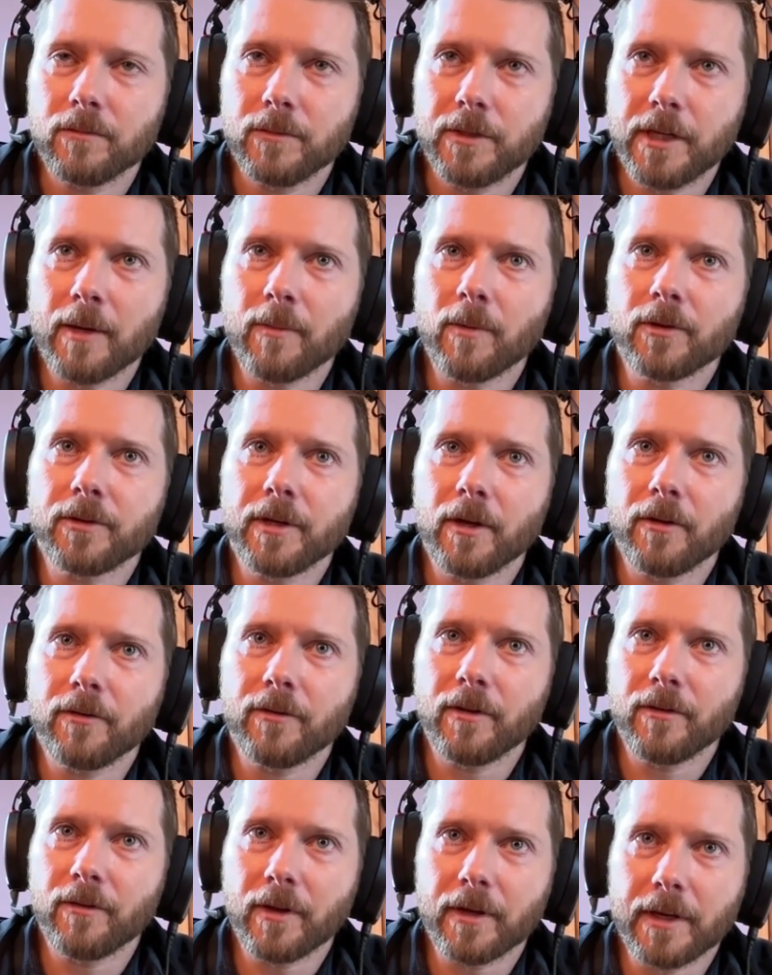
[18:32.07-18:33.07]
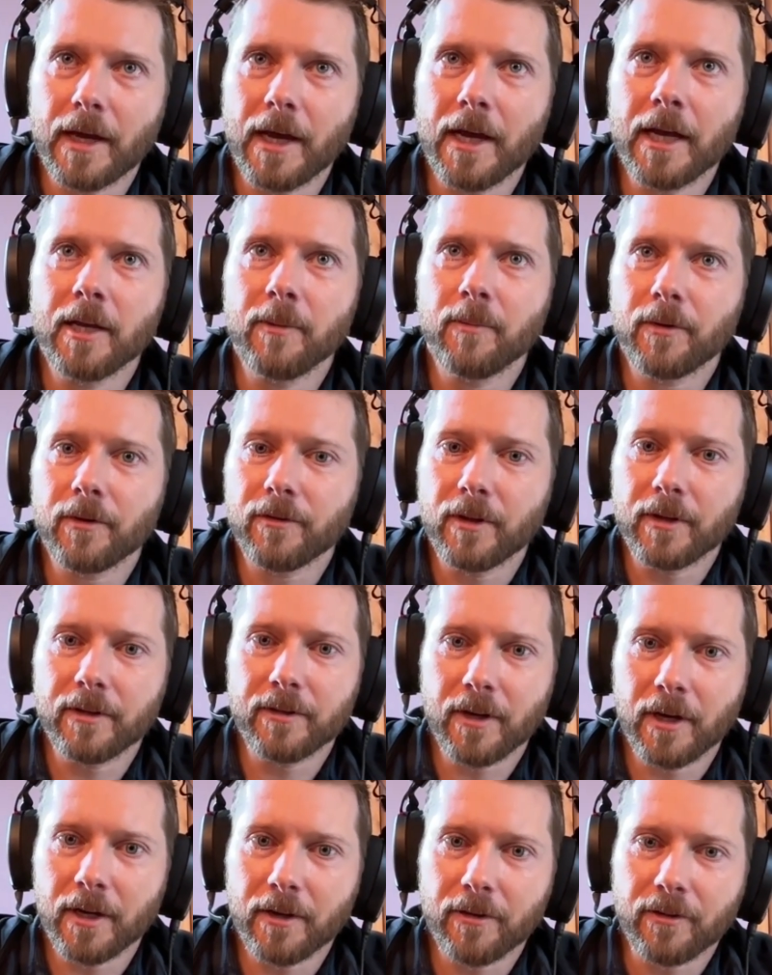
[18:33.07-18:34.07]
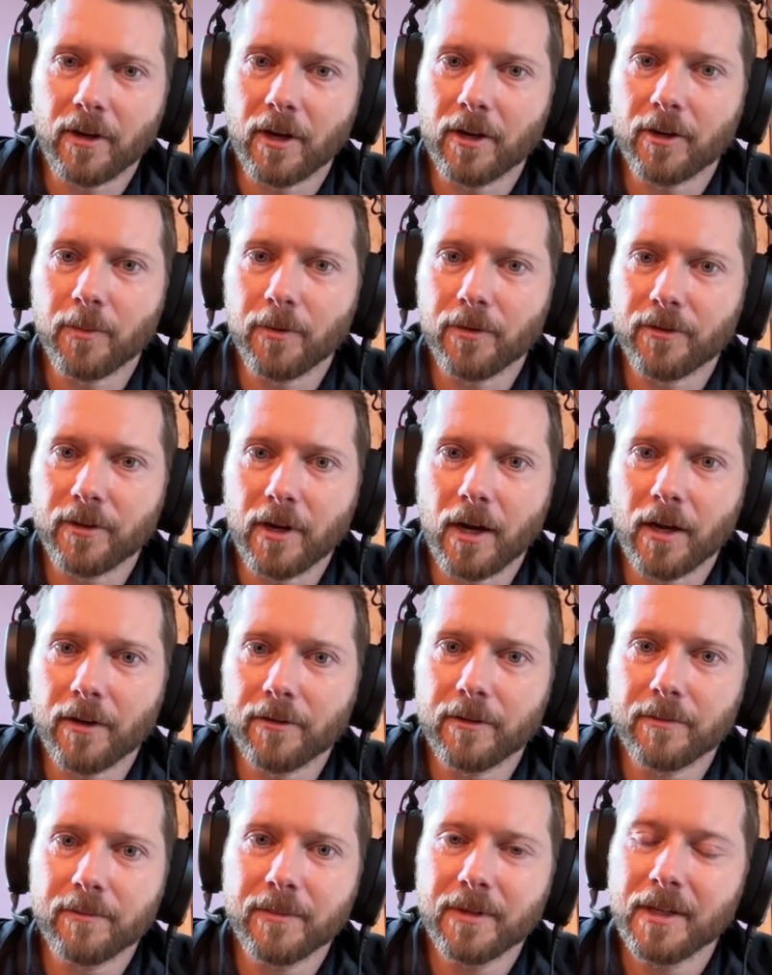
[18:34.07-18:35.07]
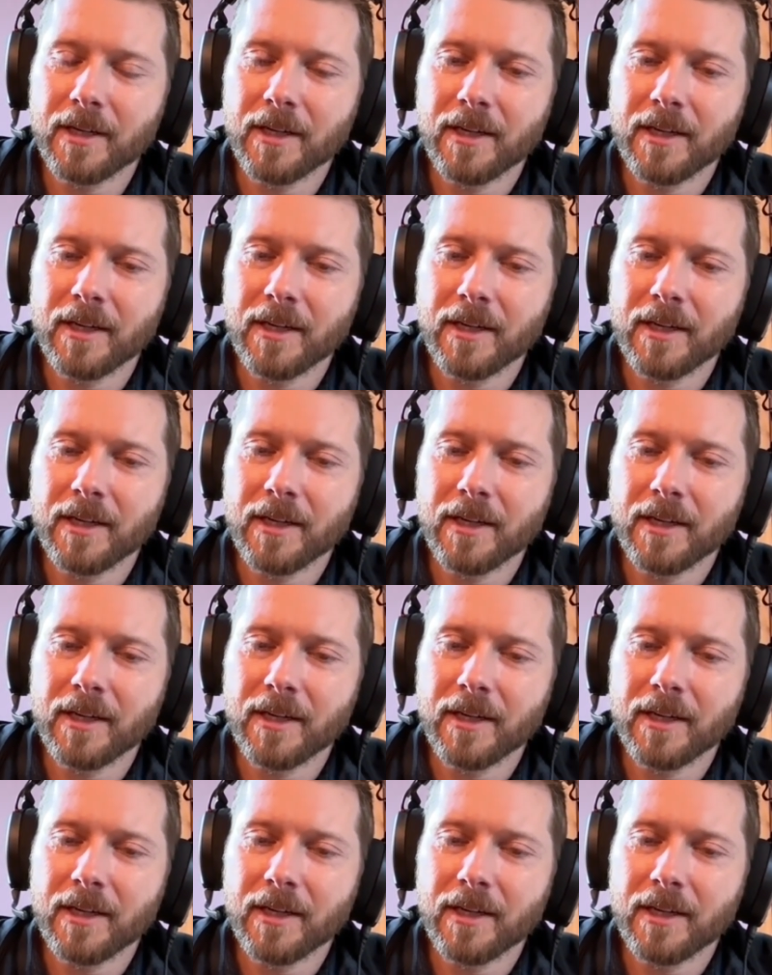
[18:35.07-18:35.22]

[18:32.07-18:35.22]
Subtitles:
Dan Martell says like 80% done is 100% awesome.